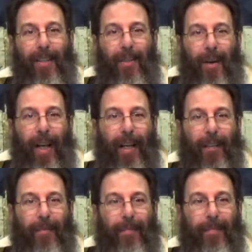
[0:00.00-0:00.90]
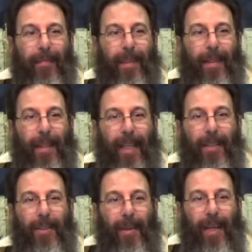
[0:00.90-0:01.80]
to drink? You get
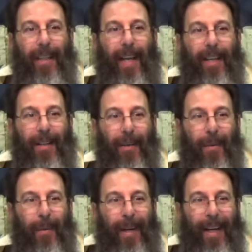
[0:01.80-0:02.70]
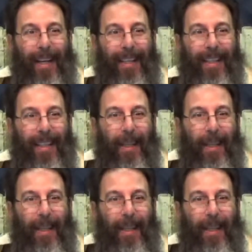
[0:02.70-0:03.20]
to drink that new wine.